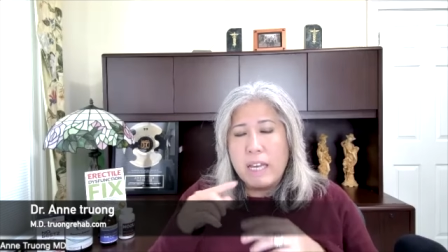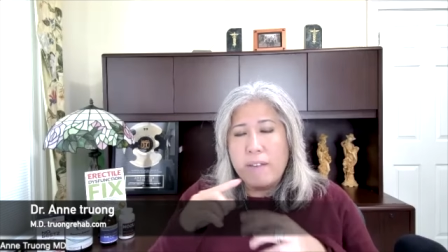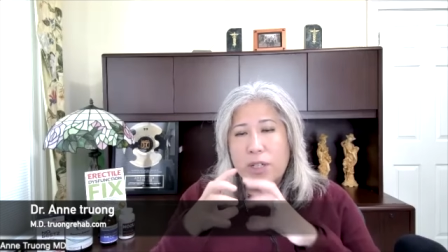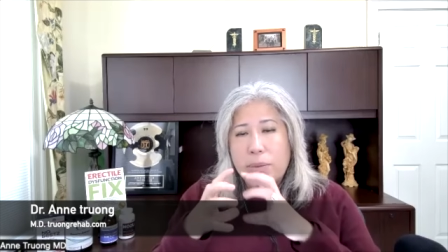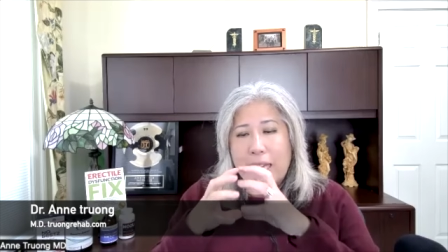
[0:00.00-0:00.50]

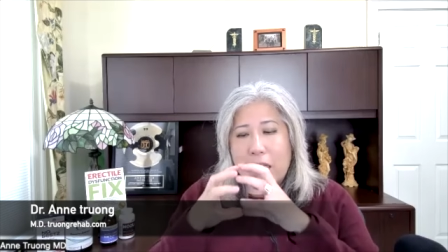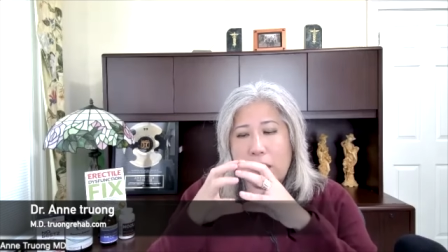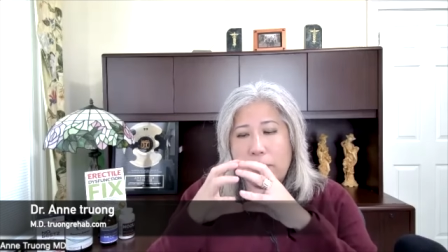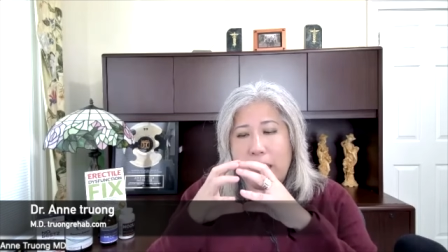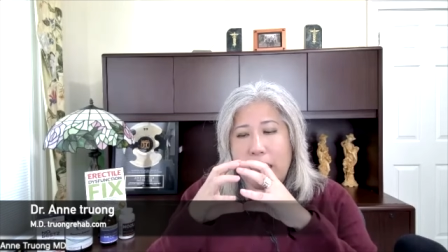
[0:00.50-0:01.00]

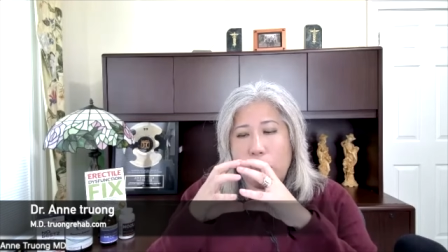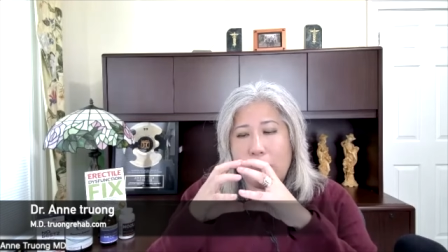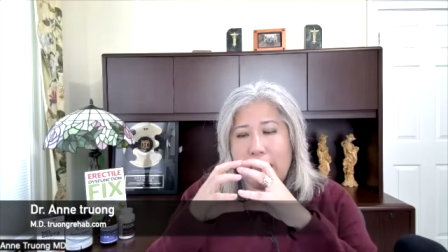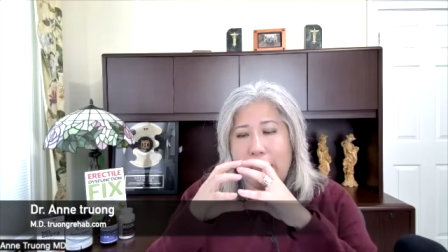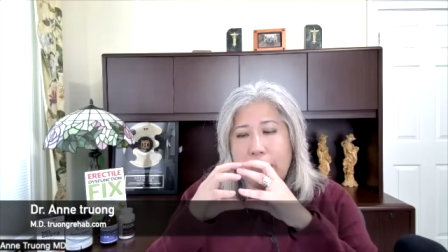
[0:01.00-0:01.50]
inflammation, meaning
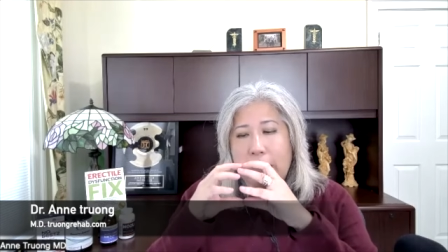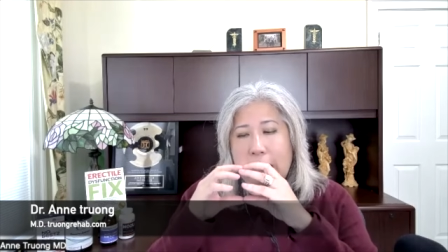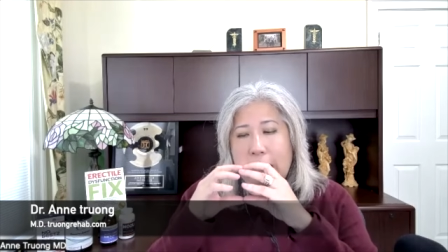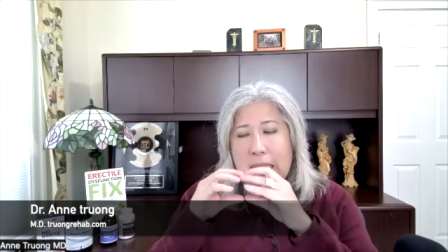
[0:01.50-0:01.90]
what that means is